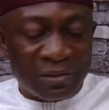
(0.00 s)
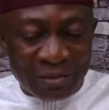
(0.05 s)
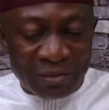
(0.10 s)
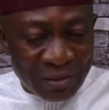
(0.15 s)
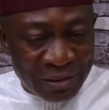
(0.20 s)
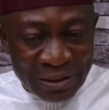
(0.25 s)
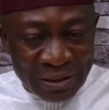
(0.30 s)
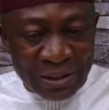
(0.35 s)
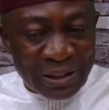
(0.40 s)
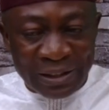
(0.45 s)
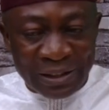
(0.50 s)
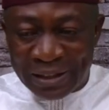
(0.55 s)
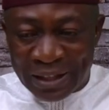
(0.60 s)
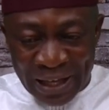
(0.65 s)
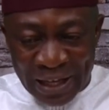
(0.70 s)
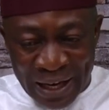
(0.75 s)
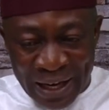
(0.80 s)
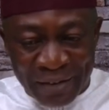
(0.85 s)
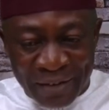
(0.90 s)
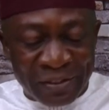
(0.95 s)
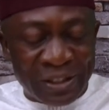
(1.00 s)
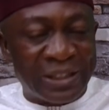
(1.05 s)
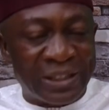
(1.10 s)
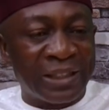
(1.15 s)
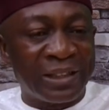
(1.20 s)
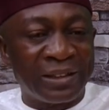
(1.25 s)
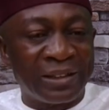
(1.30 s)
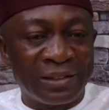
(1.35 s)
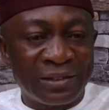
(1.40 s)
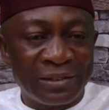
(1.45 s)
These are
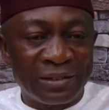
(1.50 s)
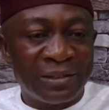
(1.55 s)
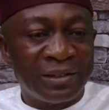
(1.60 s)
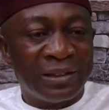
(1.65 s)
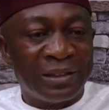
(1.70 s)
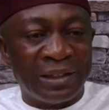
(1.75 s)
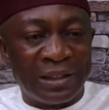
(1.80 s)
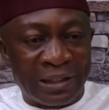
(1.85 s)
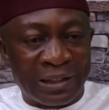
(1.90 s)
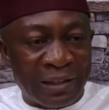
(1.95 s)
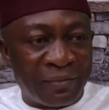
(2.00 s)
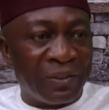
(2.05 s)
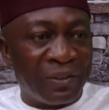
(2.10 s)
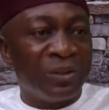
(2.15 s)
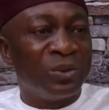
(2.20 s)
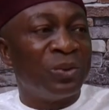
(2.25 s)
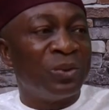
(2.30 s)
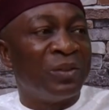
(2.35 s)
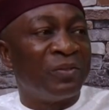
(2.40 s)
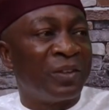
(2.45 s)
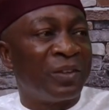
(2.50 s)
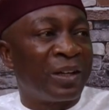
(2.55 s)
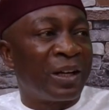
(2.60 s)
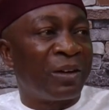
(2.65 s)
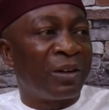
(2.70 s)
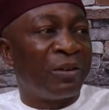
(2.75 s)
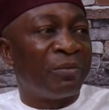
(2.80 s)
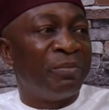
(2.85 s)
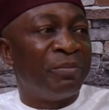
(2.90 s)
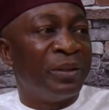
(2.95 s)
written, given to the federal
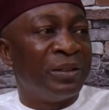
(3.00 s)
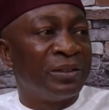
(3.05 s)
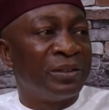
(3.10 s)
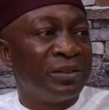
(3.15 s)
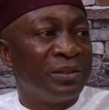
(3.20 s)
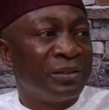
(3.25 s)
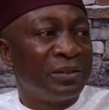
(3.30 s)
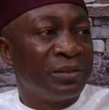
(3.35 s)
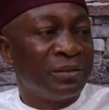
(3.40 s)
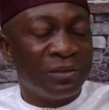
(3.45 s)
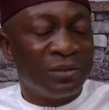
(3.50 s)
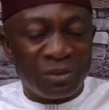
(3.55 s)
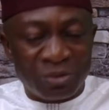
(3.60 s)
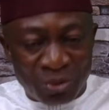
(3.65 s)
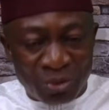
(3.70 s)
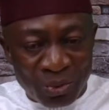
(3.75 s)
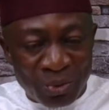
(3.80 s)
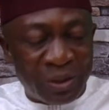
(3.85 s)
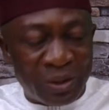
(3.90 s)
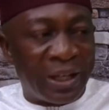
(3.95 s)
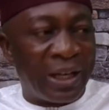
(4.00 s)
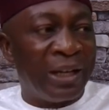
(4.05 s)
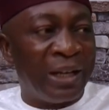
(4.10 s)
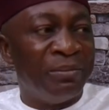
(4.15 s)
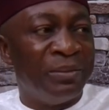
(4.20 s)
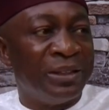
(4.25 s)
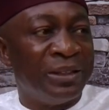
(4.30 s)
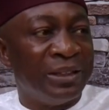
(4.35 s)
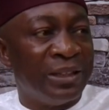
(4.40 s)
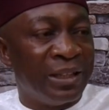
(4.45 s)
government through the
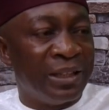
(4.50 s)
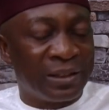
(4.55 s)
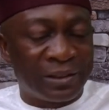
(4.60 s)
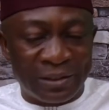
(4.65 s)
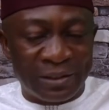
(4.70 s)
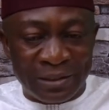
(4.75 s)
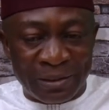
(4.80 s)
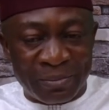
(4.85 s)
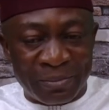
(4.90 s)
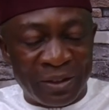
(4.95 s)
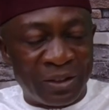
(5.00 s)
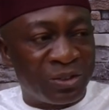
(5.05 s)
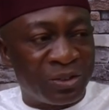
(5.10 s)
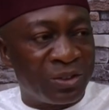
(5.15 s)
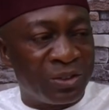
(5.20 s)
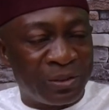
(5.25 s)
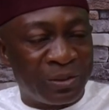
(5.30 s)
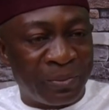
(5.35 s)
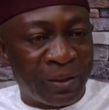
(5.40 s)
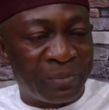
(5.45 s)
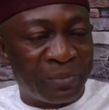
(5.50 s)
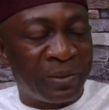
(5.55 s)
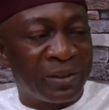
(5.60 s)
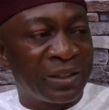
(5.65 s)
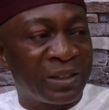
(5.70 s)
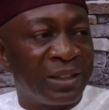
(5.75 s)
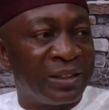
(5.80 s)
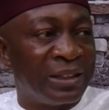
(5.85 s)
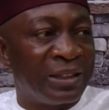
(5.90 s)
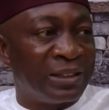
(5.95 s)
MDAs, the ministries, departments,
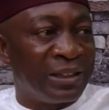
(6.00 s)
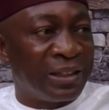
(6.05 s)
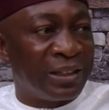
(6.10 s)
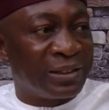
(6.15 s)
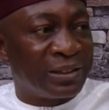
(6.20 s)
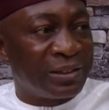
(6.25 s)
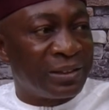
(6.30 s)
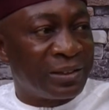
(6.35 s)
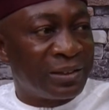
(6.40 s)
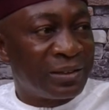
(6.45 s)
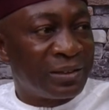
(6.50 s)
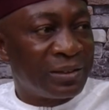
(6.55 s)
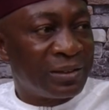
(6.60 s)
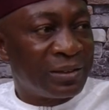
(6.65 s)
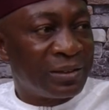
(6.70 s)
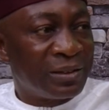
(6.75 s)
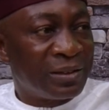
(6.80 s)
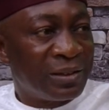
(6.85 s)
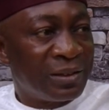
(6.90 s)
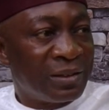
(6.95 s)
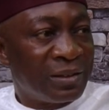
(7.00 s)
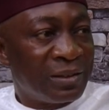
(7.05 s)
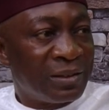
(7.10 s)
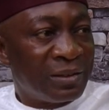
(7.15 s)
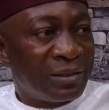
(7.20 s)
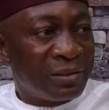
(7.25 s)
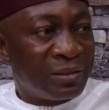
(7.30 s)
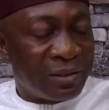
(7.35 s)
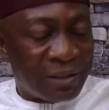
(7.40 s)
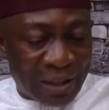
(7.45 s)
and agencies,
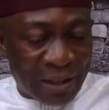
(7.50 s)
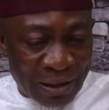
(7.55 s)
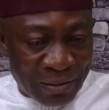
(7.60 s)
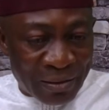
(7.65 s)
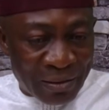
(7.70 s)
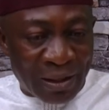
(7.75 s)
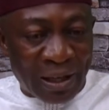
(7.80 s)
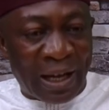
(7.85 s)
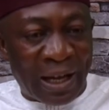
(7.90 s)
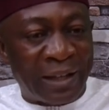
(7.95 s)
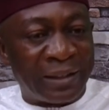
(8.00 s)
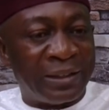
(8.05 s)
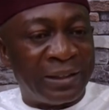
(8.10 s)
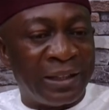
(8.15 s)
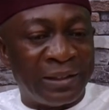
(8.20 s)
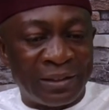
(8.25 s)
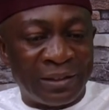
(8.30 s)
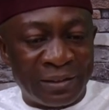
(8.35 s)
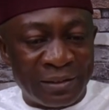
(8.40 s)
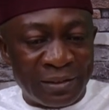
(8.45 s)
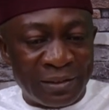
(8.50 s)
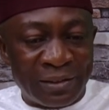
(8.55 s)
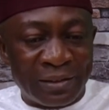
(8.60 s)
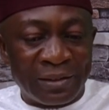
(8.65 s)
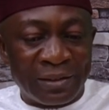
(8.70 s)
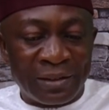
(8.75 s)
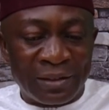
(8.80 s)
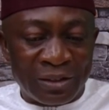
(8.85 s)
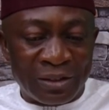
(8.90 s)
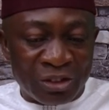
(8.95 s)
and then
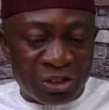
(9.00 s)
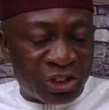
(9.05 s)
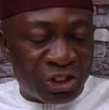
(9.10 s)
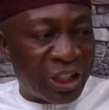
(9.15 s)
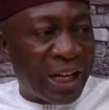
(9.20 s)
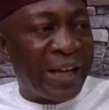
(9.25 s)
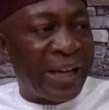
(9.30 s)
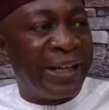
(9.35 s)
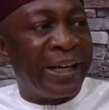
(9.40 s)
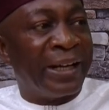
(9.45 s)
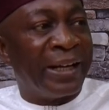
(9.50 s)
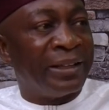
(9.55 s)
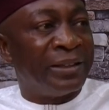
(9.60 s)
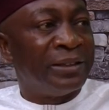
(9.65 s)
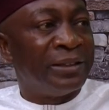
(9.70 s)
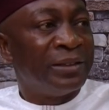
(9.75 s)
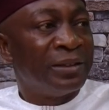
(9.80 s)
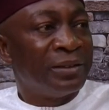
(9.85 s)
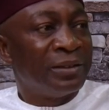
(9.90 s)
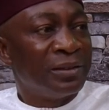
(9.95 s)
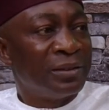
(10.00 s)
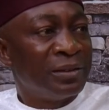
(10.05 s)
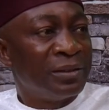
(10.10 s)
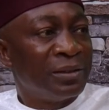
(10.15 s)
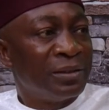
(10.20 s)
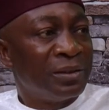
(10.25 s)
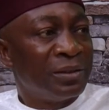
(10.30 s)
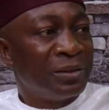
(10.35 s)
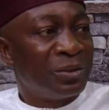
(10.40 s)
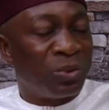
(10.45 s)
channeled
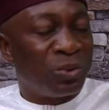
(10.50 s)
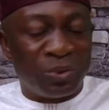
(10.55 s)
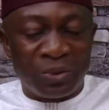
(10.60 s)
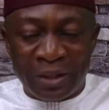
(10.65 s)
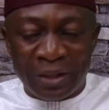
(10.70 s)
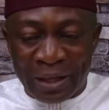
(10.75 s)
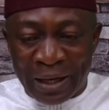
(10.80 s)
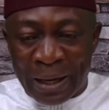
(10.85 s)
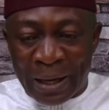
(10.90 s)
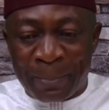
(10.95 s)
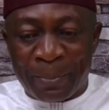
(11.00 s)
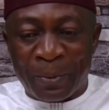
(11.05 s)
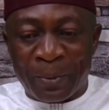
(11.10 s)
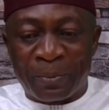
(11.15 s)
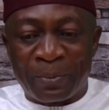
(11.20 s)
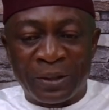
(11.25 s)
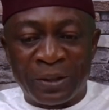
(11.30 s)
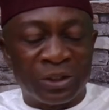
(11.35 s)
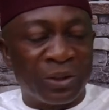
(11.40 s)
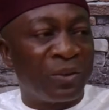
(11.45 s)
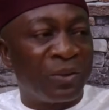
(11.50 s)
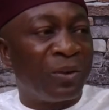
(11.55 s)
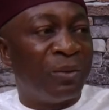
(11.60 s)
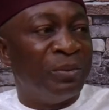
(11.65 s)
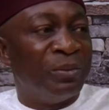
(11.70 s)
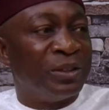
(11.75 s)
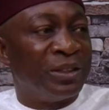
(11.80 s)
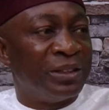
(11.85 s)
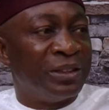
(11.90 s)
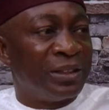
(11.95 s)
to the appropriation
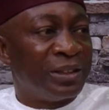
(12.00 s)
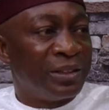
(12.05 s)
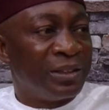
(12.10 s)
committee